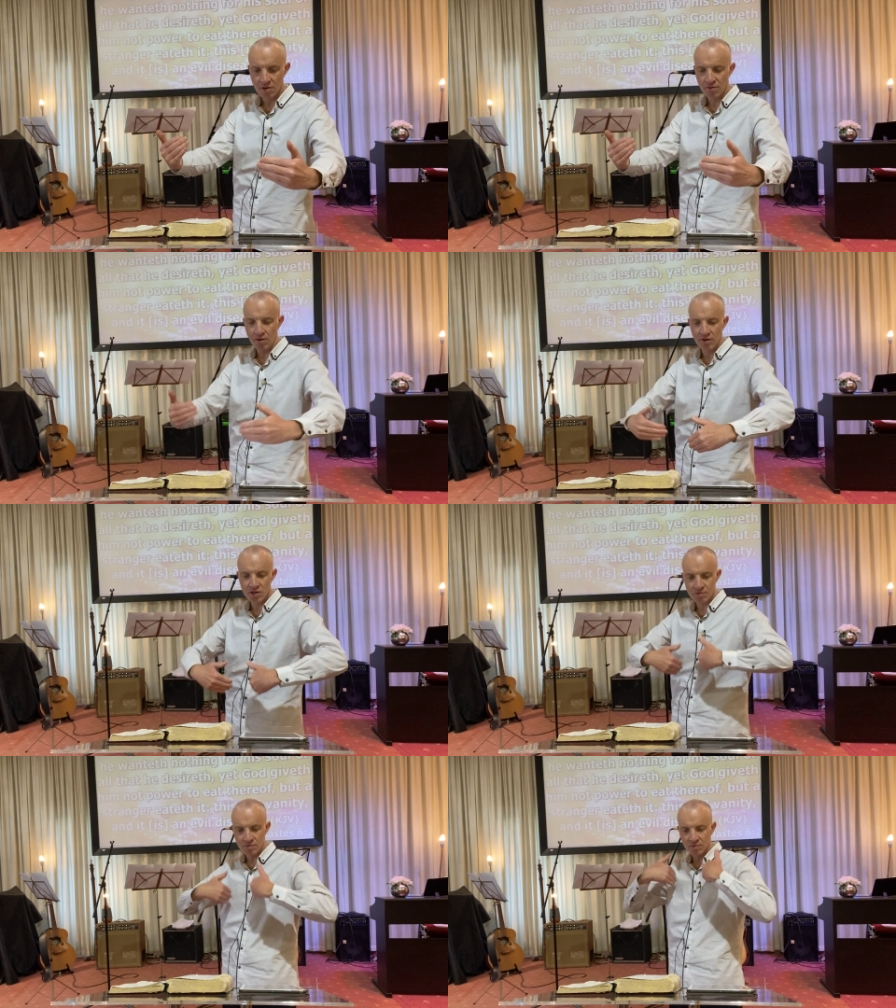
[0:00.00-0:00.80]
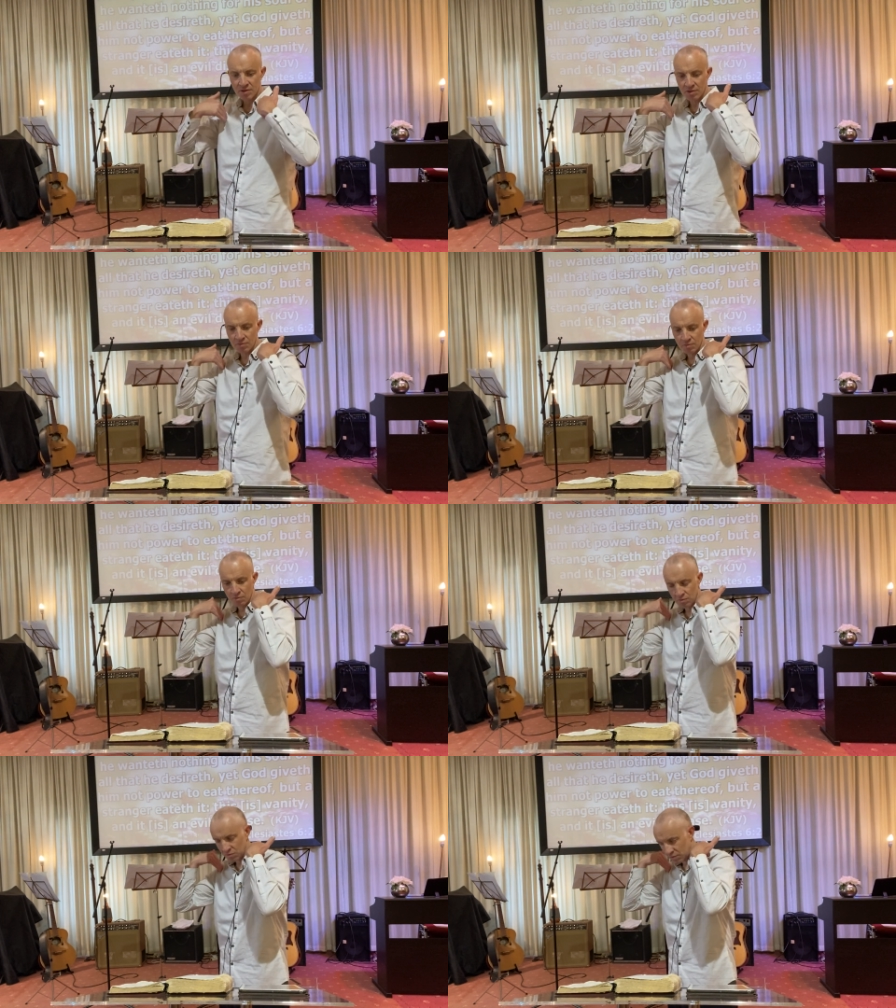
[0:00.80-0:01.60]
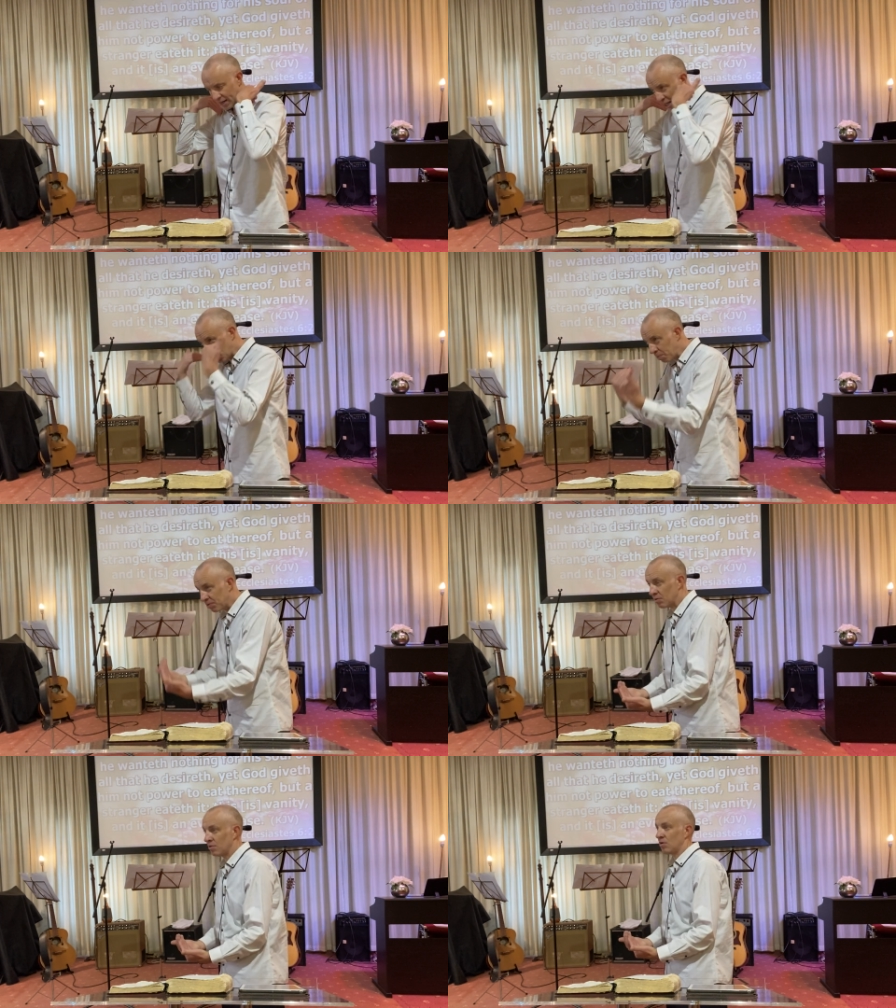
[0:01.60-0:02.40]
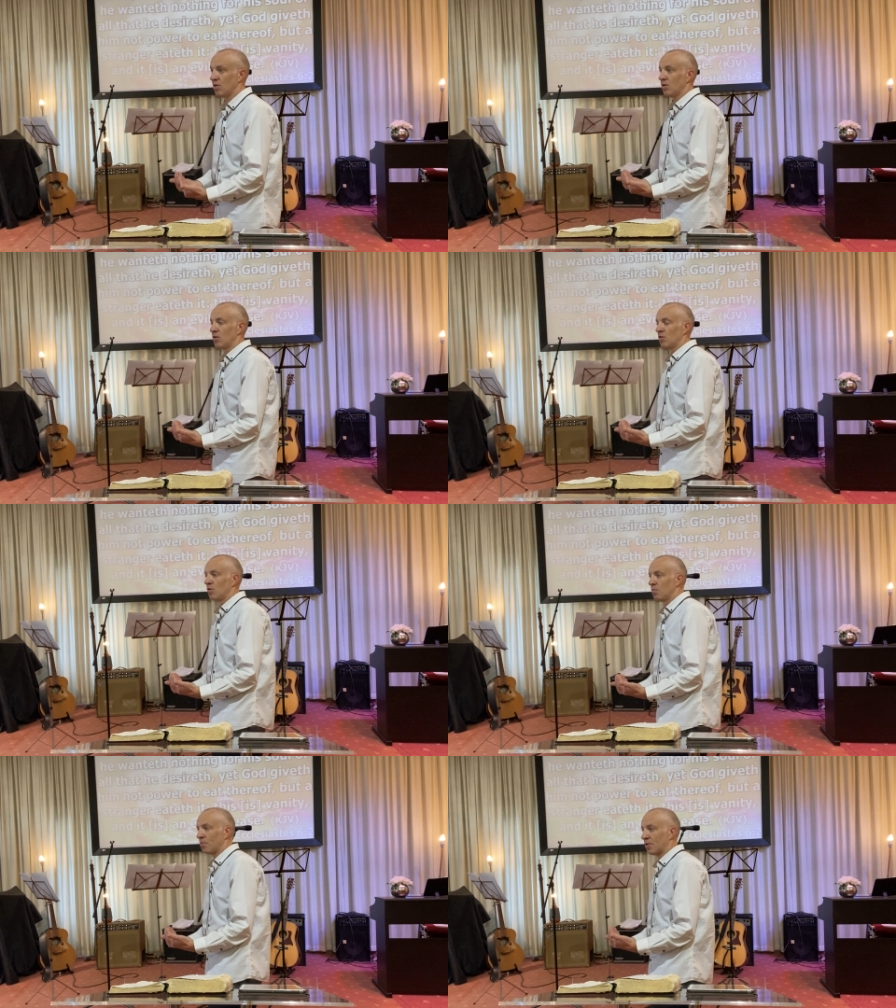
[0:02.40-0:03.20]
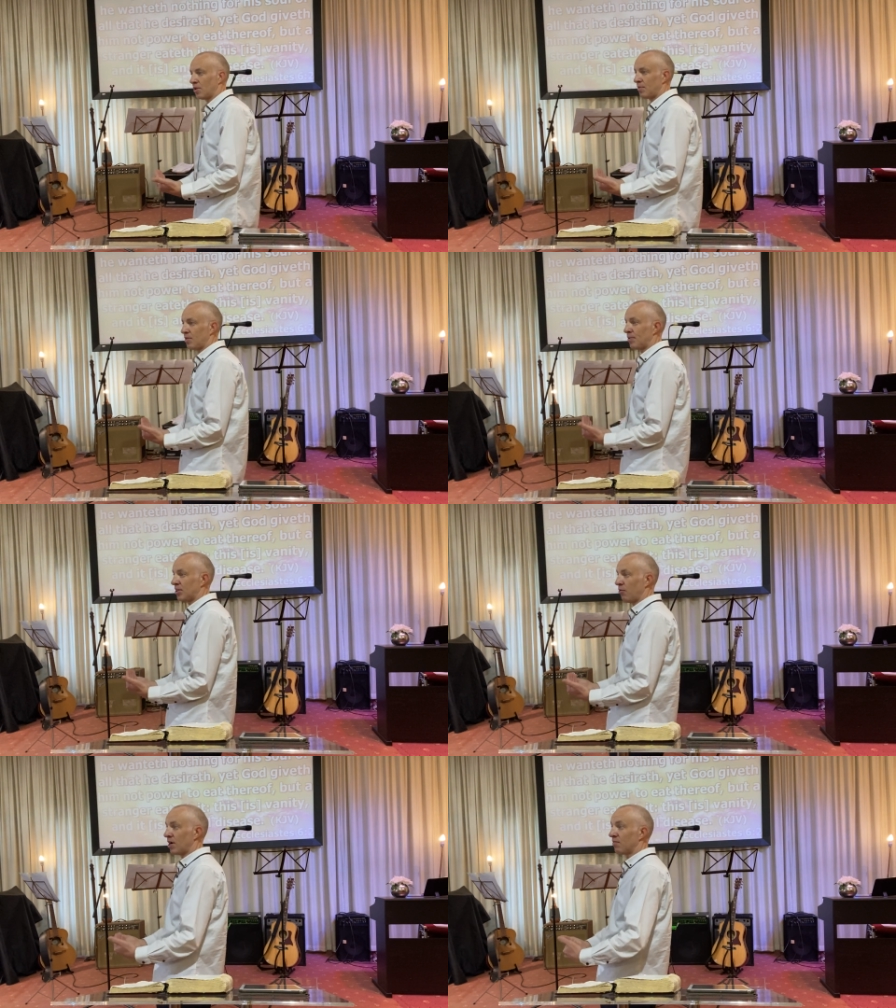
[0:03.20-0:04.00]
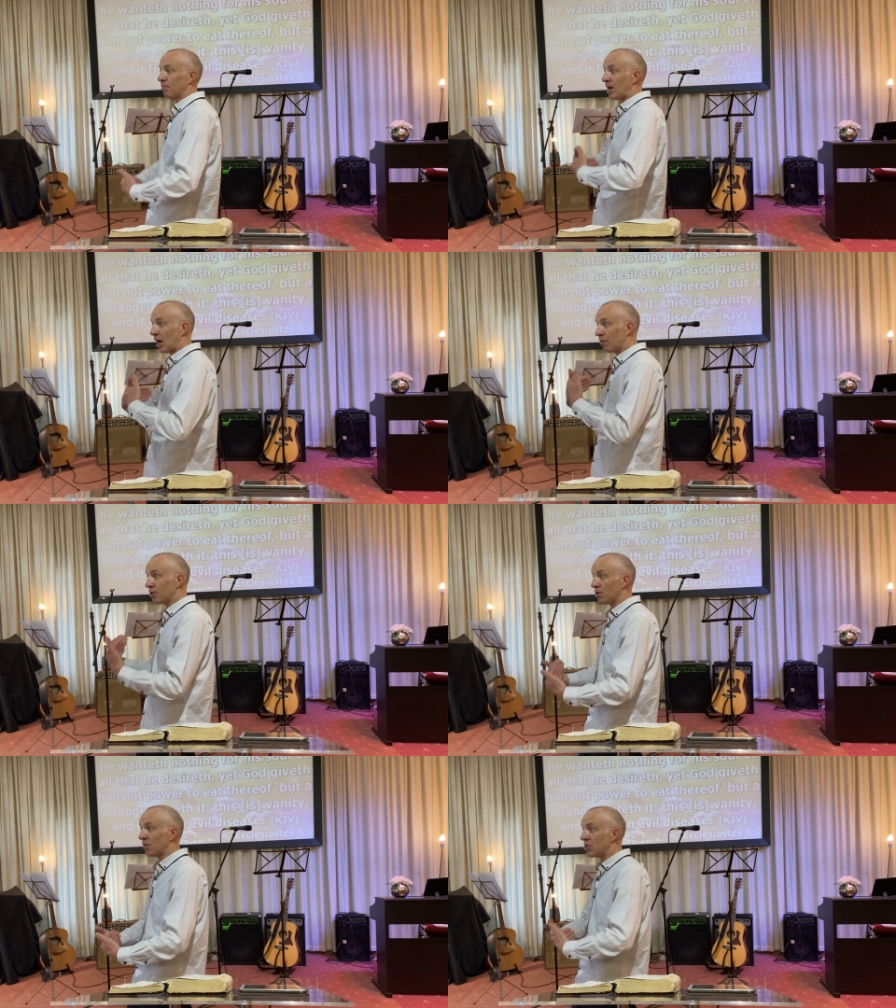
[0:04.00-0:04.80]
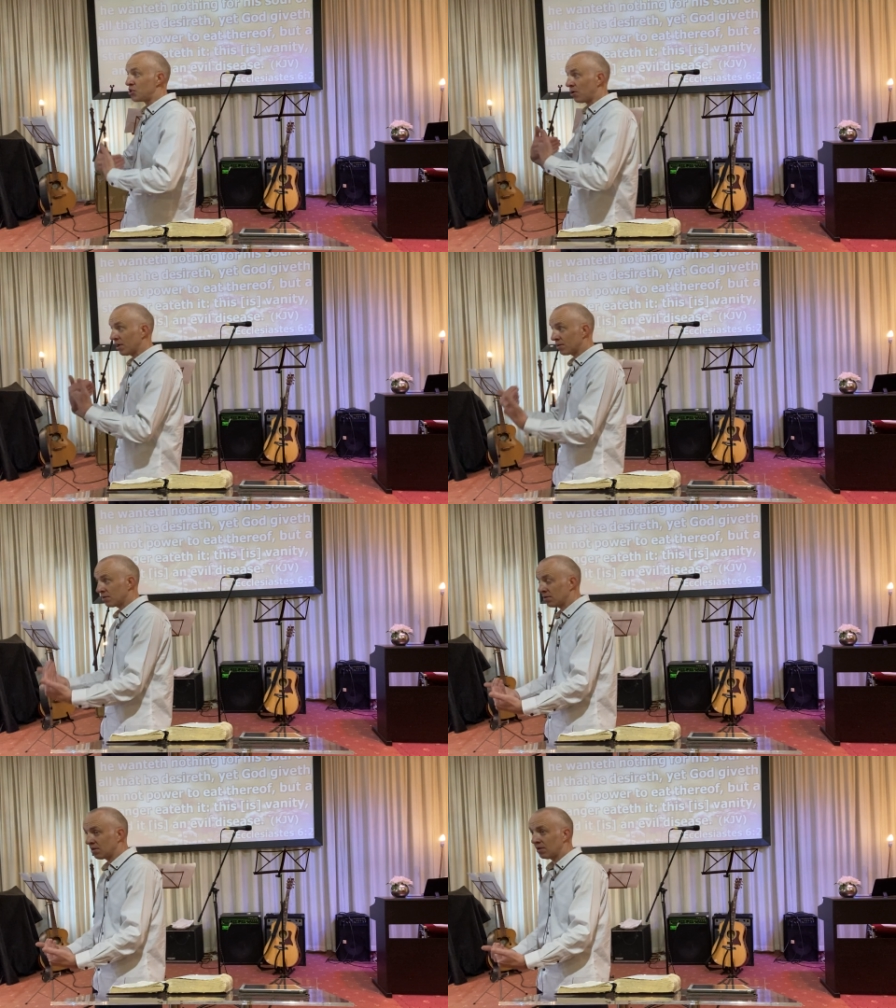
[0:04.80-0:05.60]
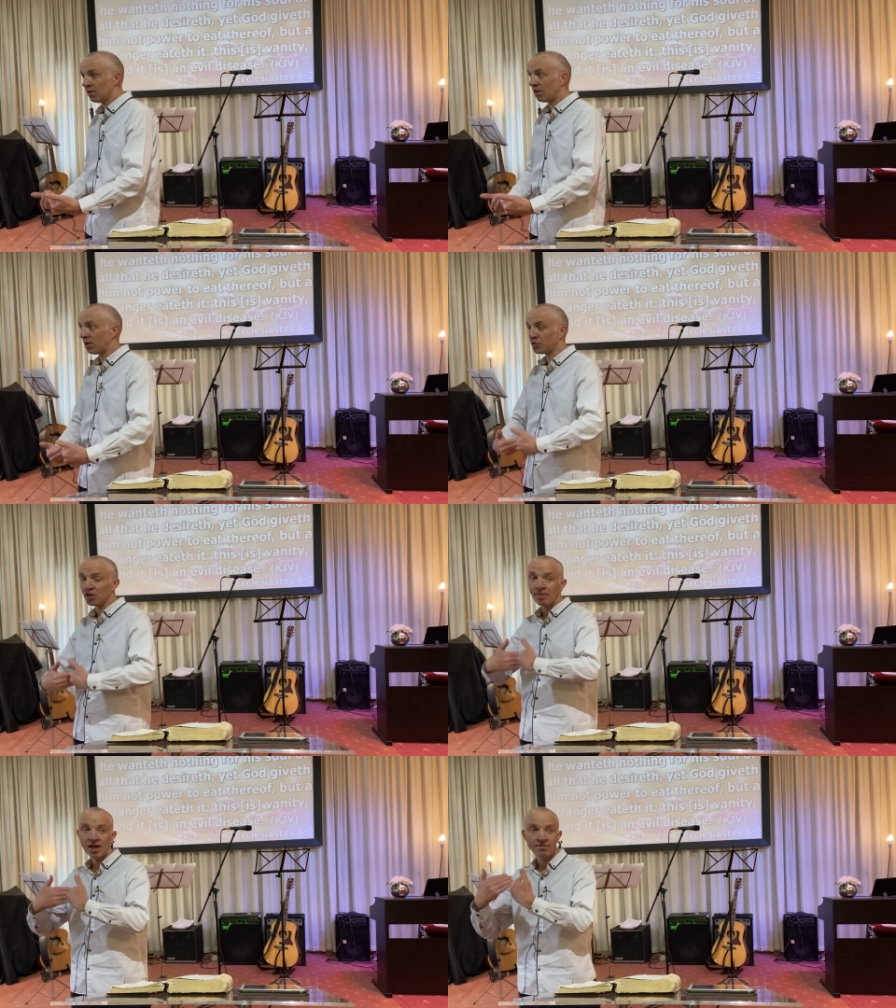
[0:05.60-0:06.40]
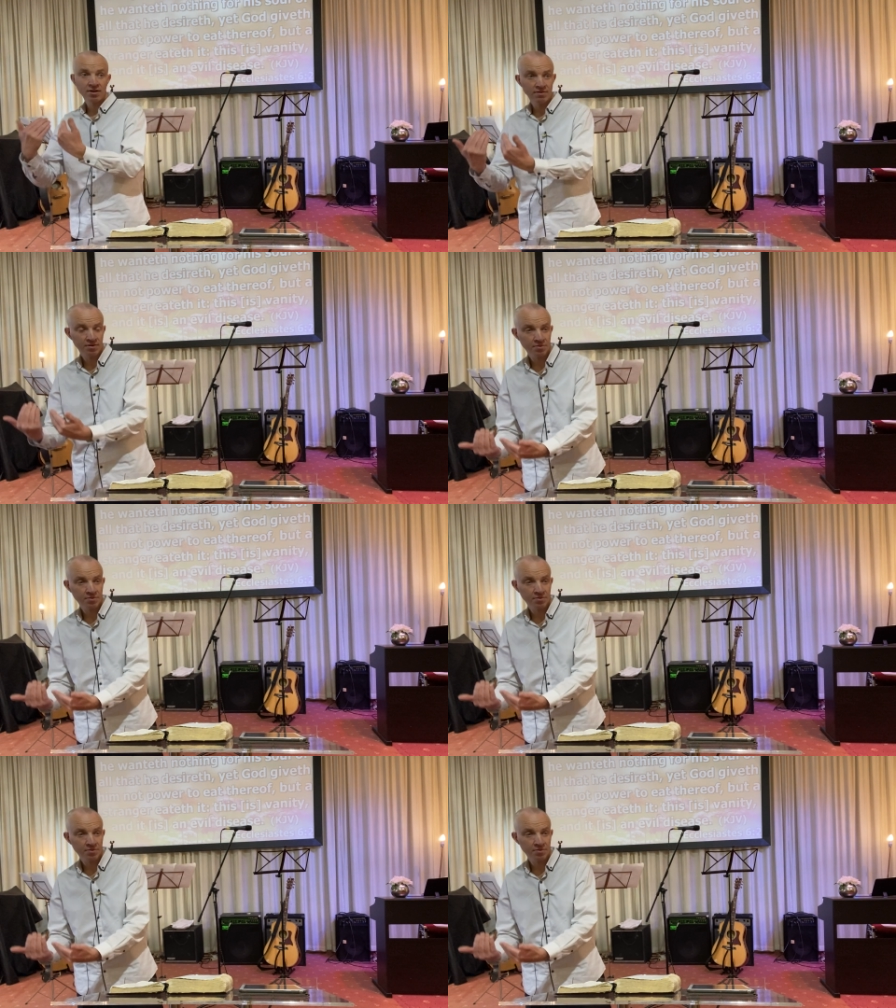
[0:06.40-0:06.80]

all this laid up, but they, but they don't have the power to enjoy it, enjoy the benefit of it.